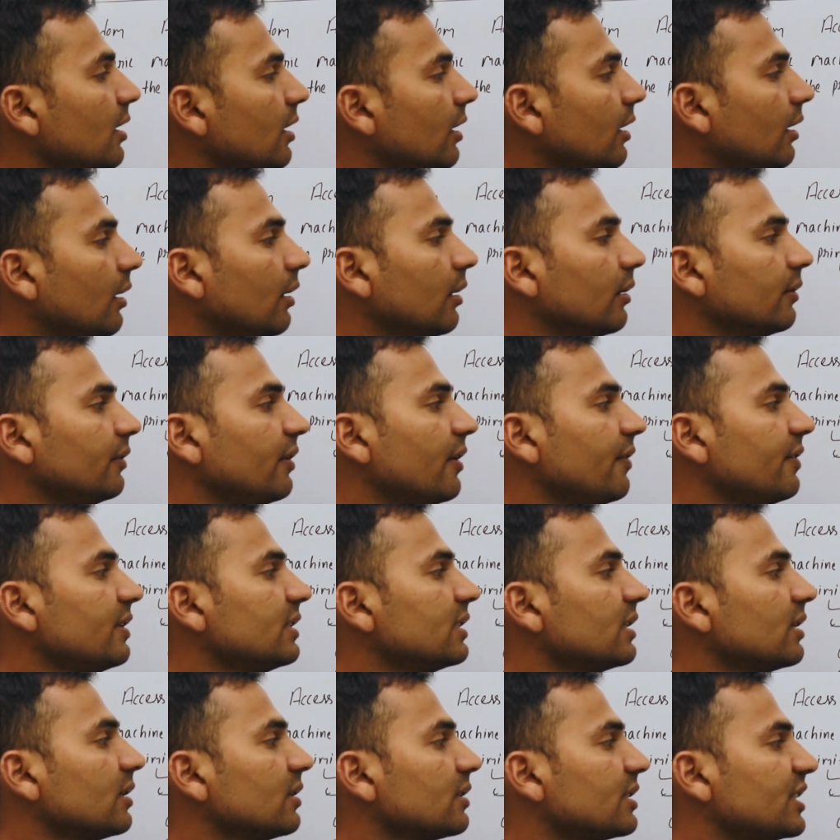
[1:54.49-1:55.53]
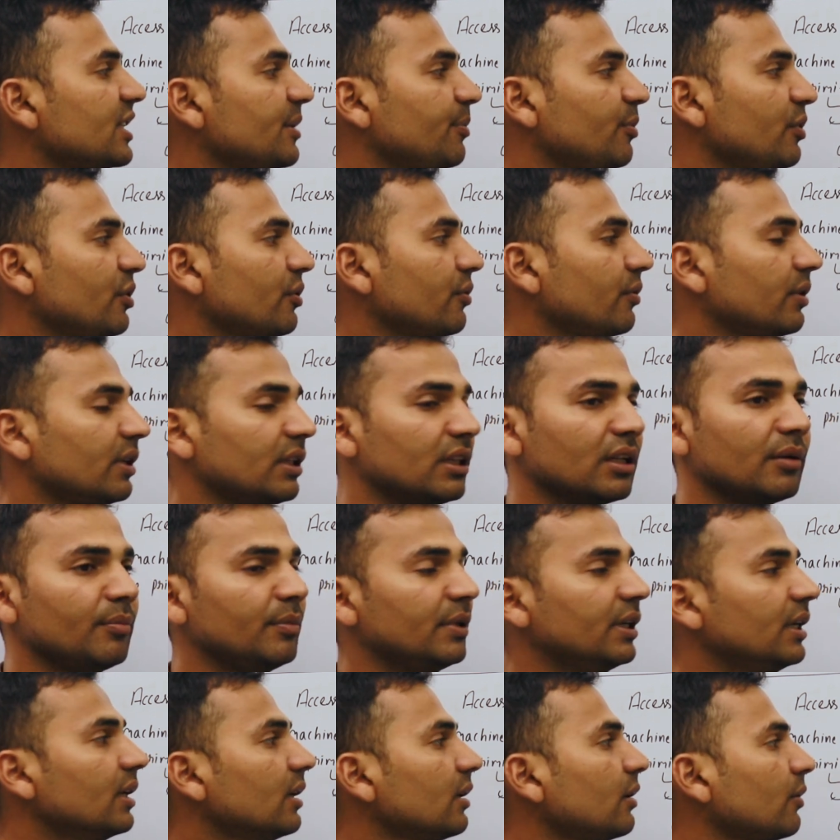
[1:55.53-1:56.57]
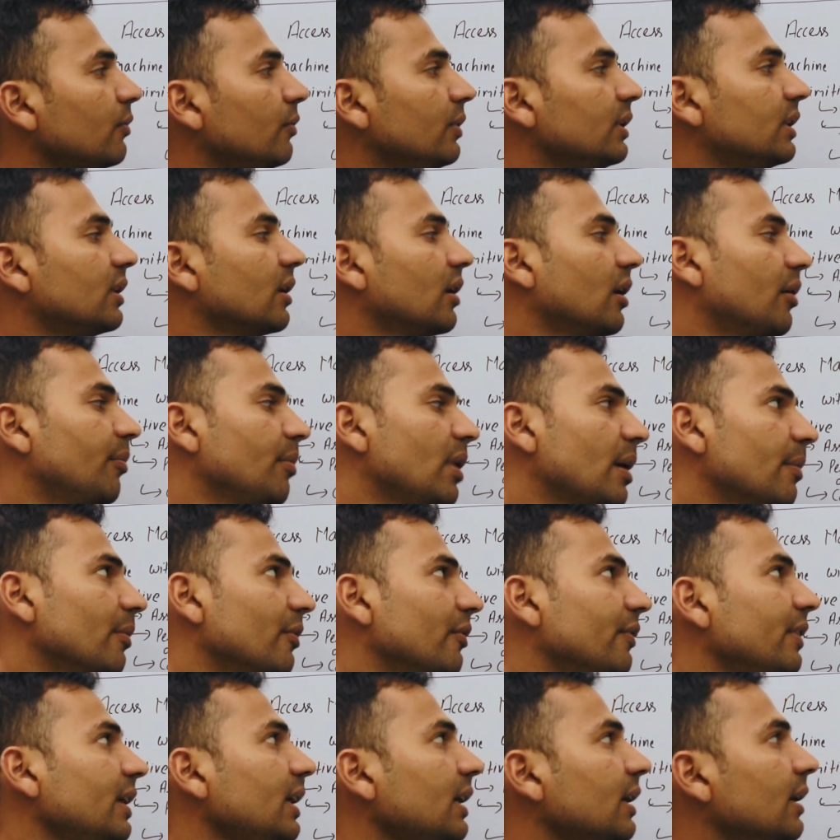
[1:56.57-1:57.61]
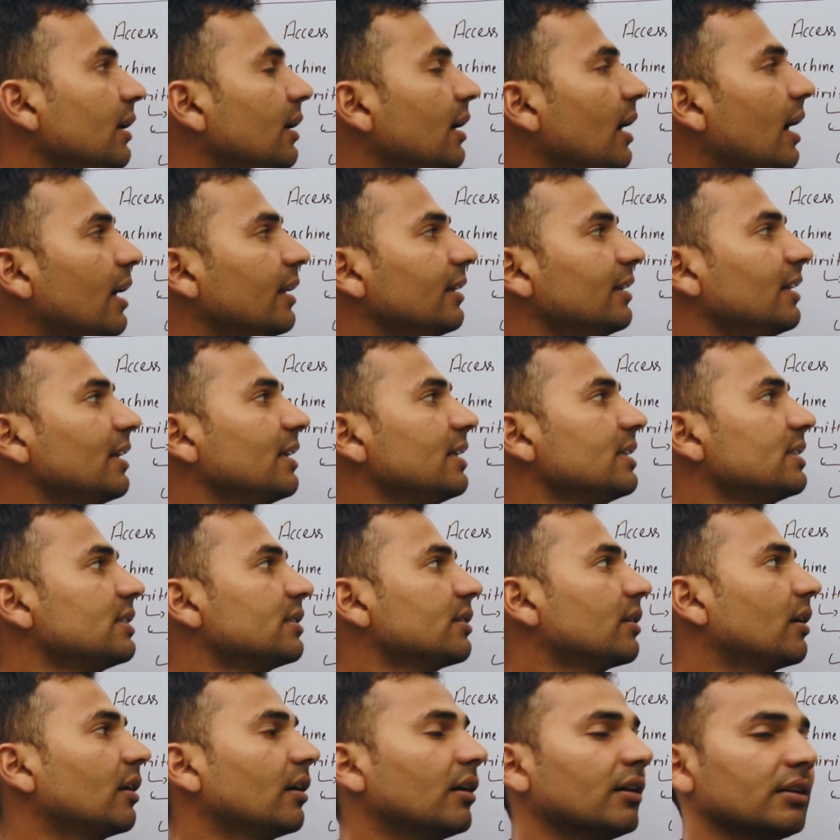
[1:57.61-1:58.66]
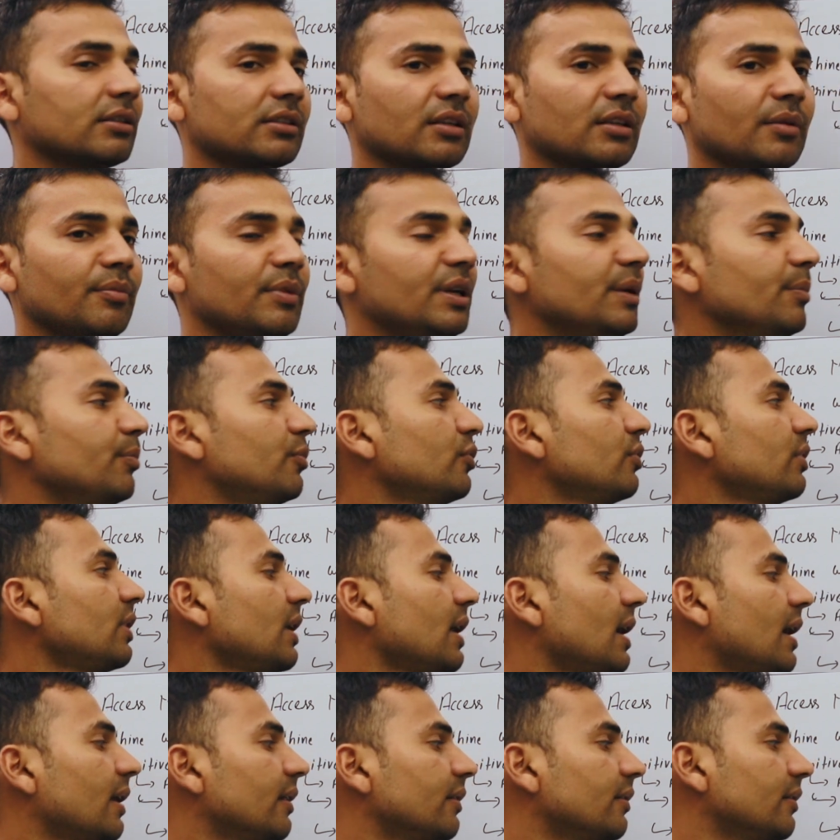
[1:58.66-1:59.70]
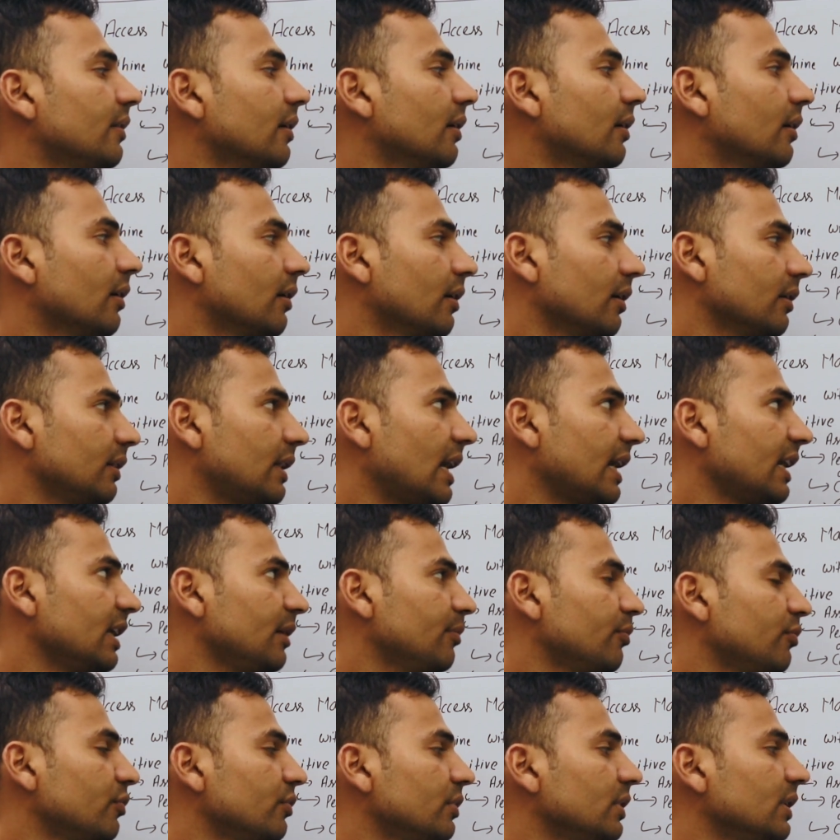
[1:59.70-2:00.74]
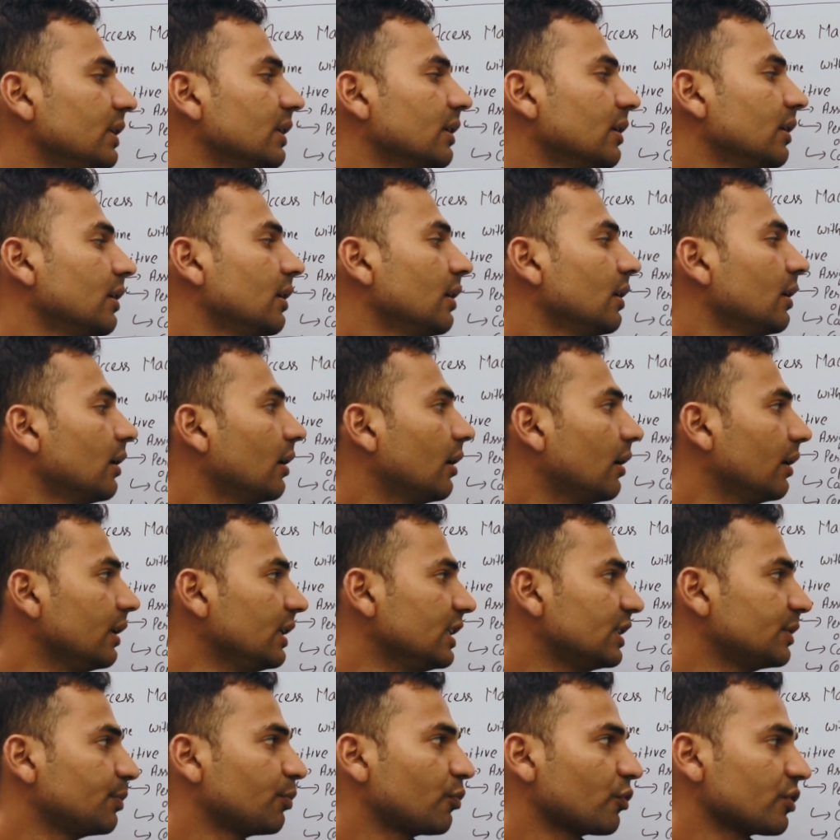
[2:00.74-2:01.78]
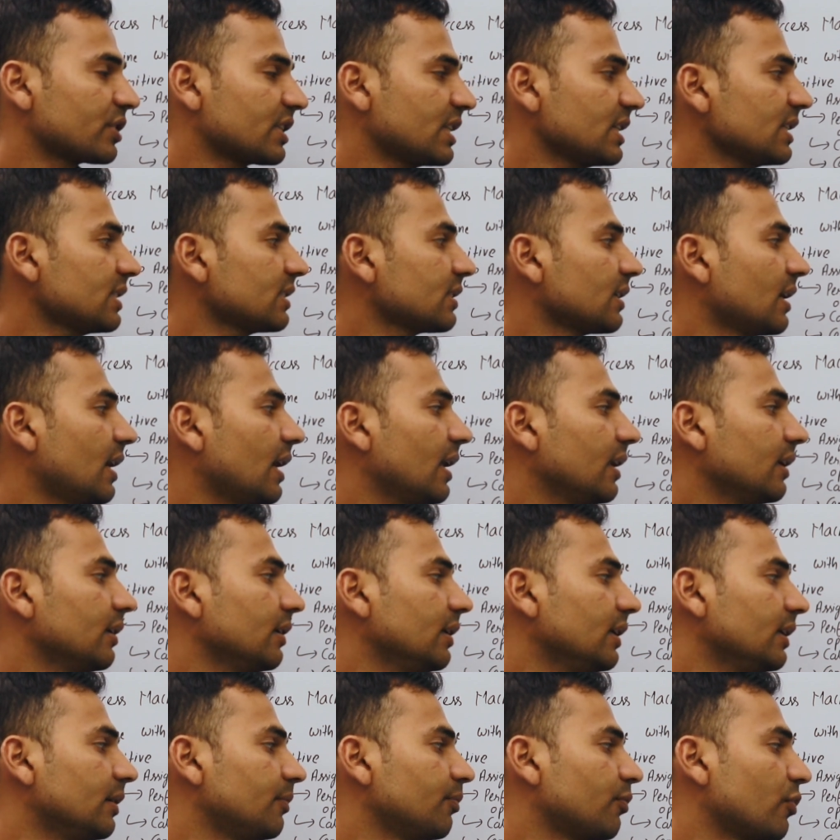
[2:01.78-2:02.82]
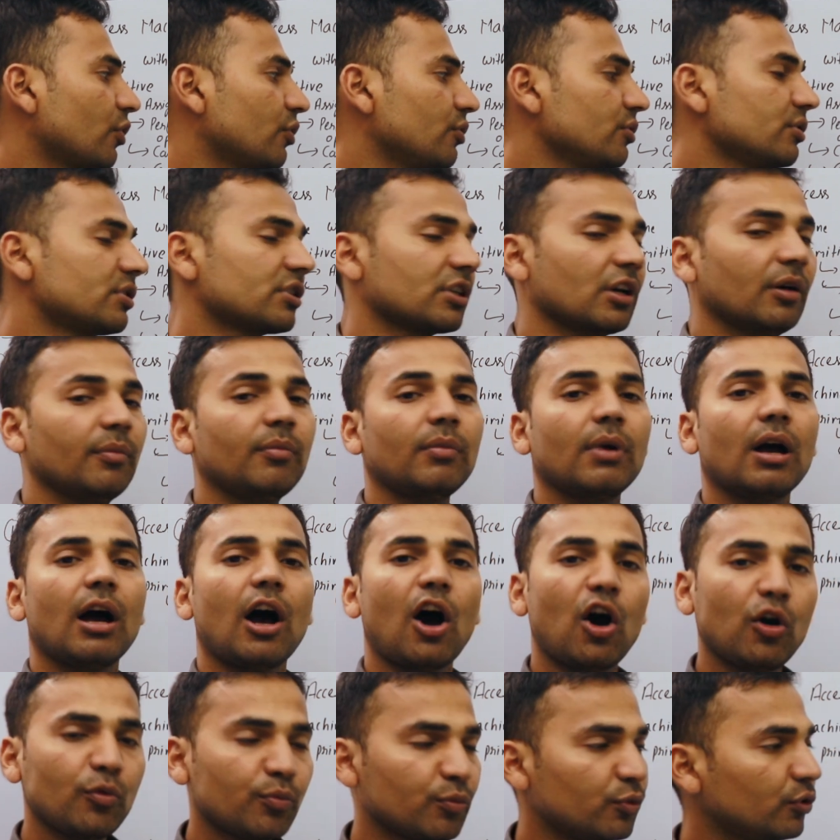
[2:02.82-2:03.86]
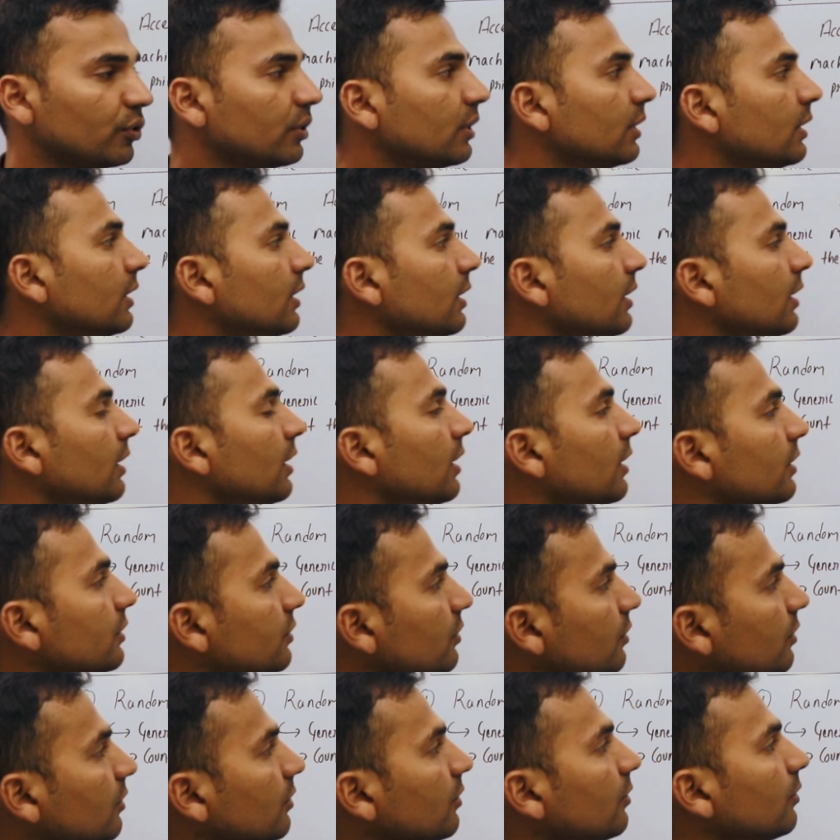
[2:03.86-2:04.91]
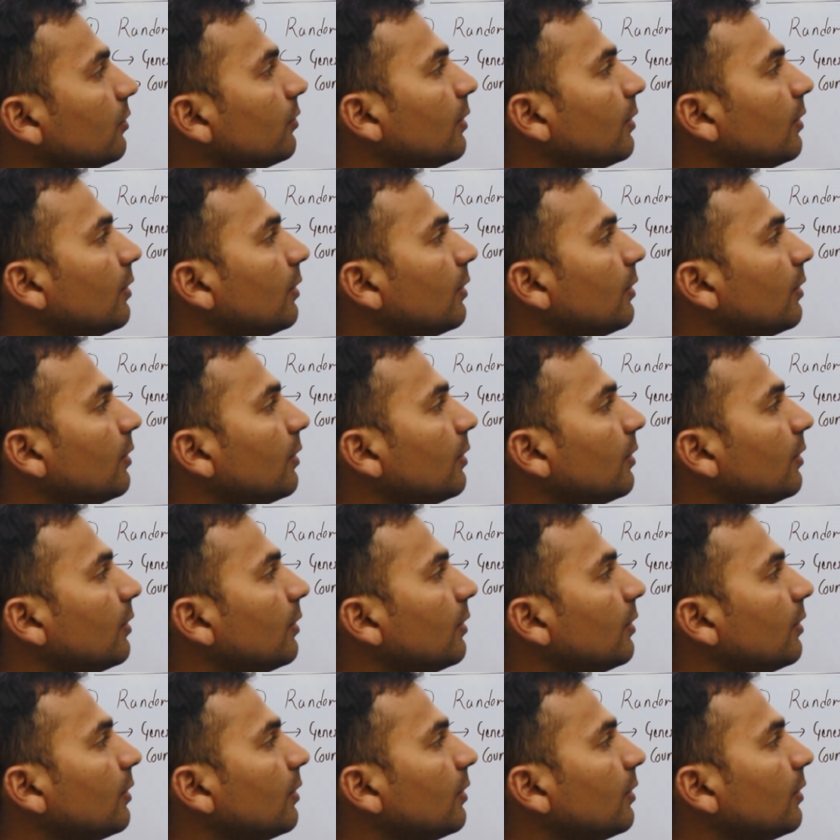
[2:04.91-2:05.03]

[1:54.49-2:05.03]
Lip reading: there is a CPU in the middle with a memory, and there is some input, and that input is processed and it produces some output. So